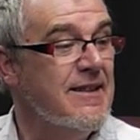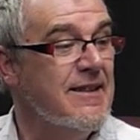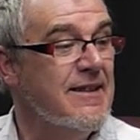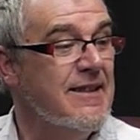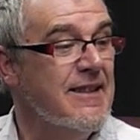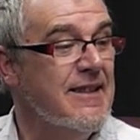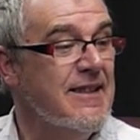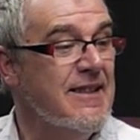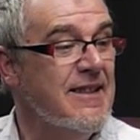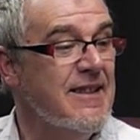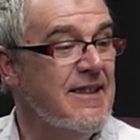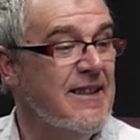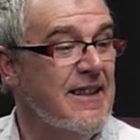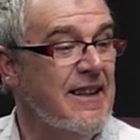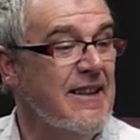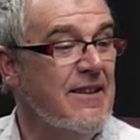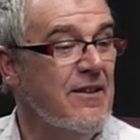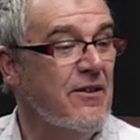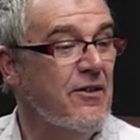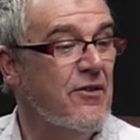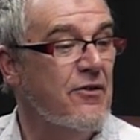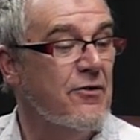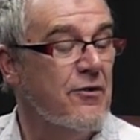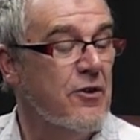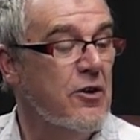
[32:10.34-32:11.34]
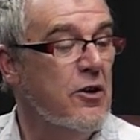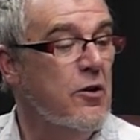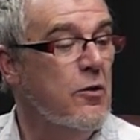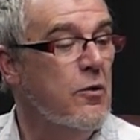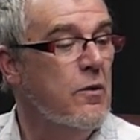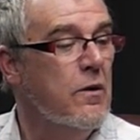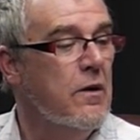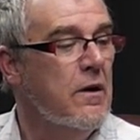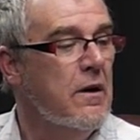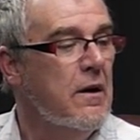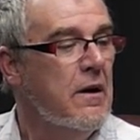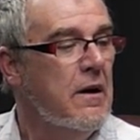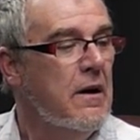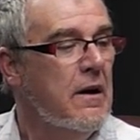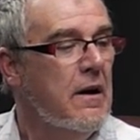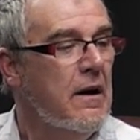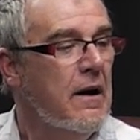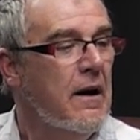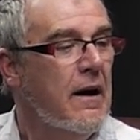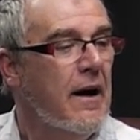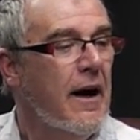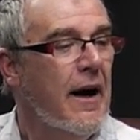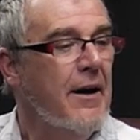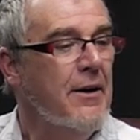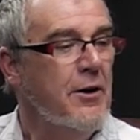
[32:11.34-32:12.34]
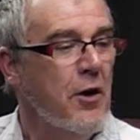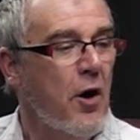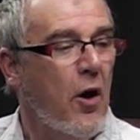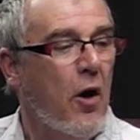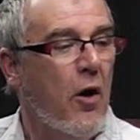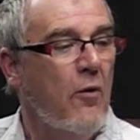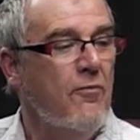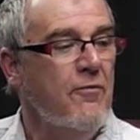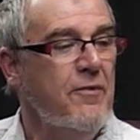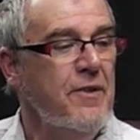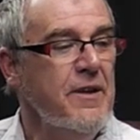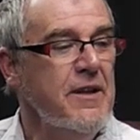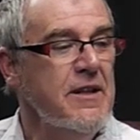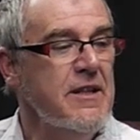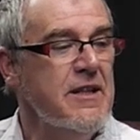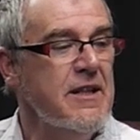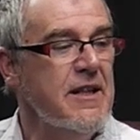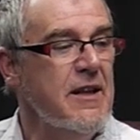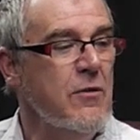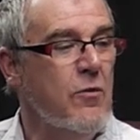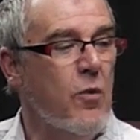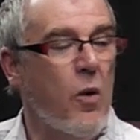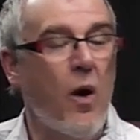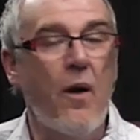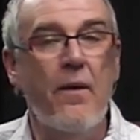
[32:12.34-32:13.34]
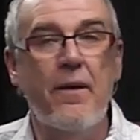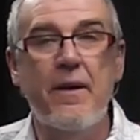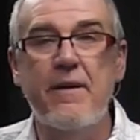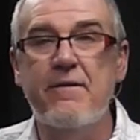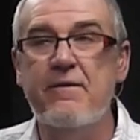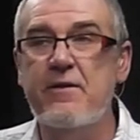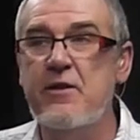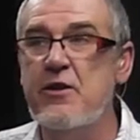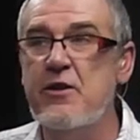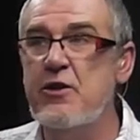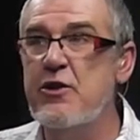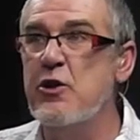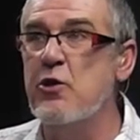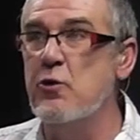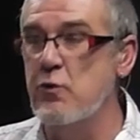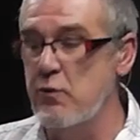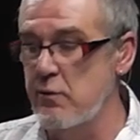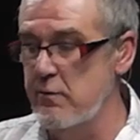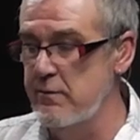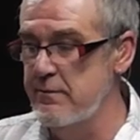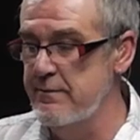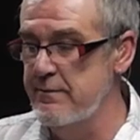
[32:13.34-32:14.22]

this thing through. And obviously what they've done,